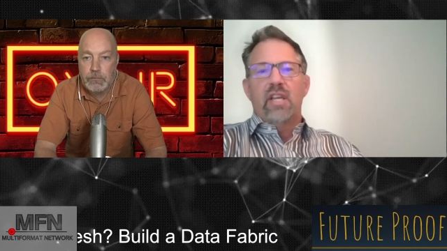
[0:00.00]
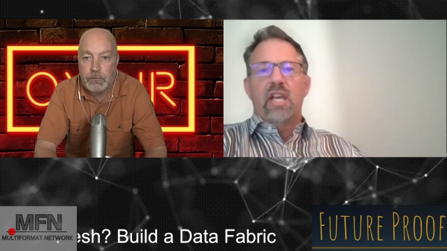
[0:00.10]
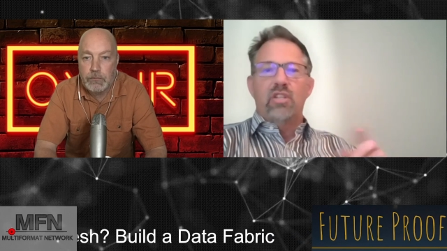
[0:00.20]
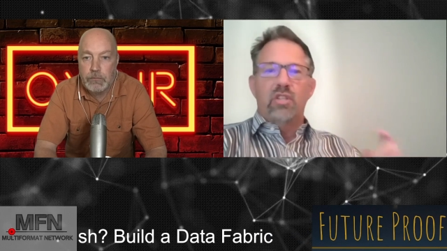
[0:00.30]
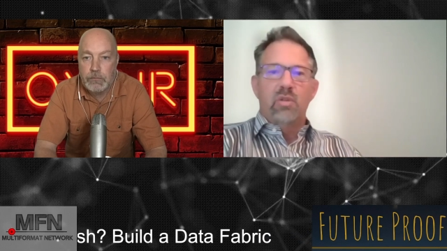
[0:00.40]

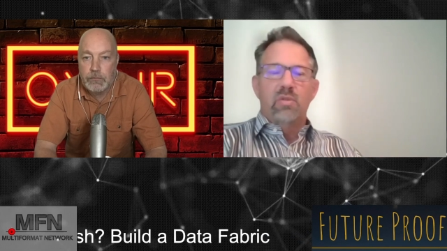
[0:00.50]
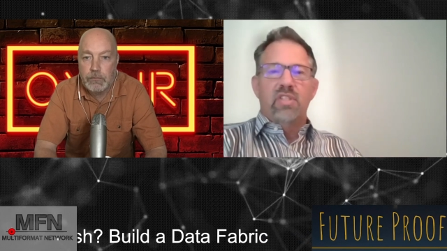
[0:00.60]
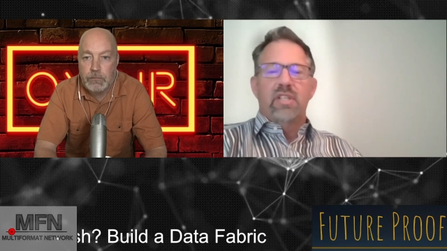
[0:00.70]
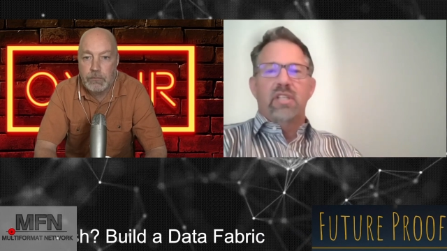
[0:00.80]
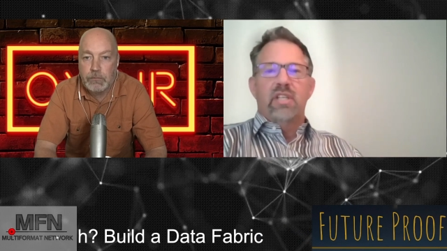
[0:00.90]
Speaker 1: and
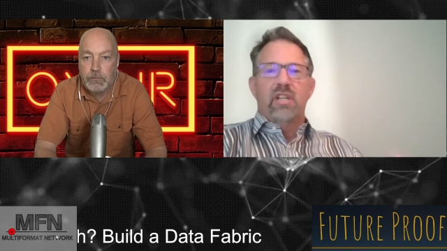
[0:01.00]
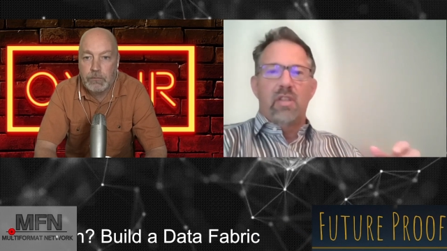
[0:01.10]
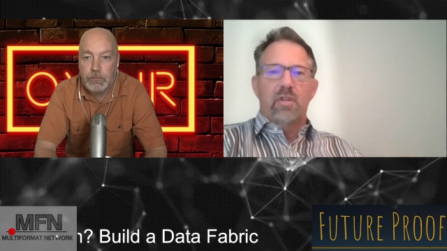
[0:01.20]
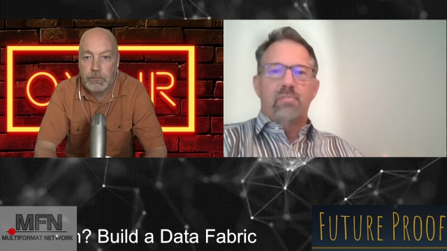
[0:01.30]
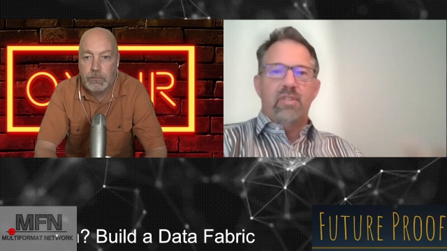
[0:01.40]
use it in
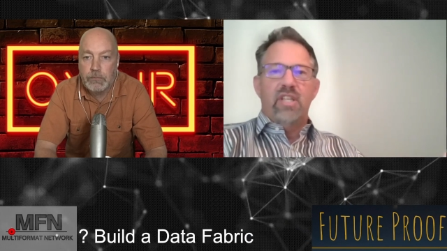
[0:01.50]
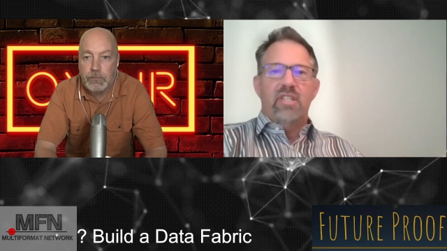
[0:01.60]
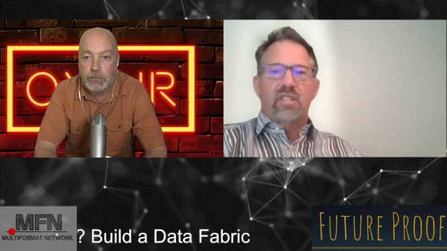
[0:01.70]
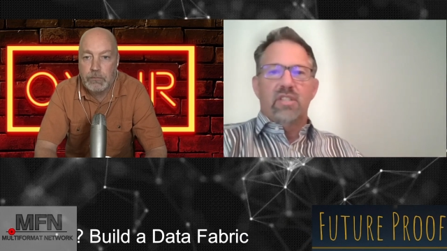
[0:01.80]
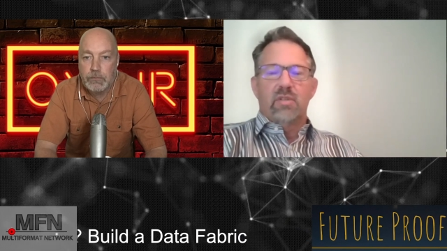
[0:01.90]
other
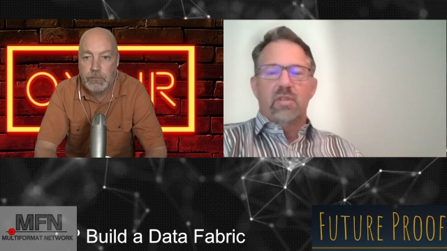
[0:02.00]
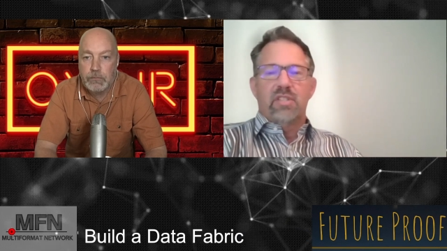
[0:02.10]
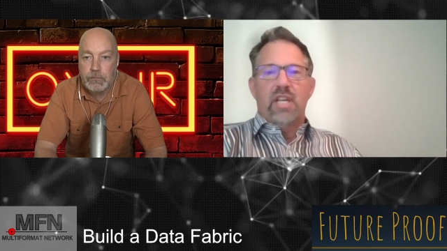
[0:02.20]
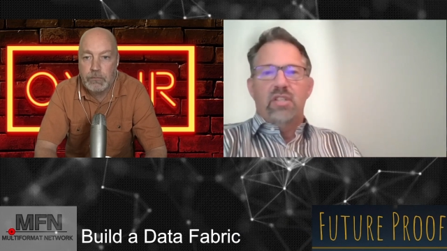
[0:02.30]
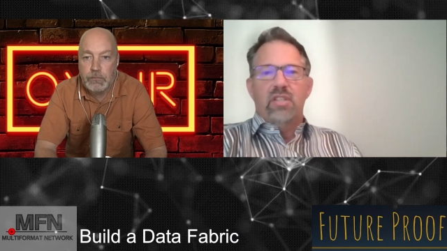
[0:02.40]
places. So it's
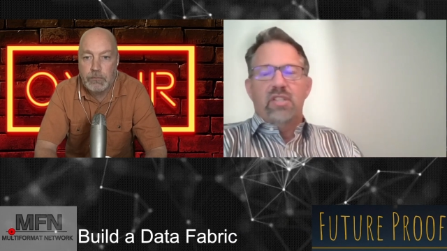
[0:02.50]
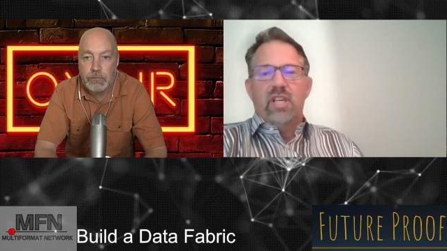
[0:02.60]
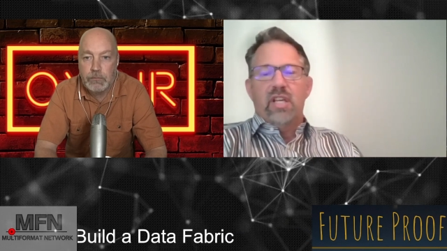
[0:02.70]
not just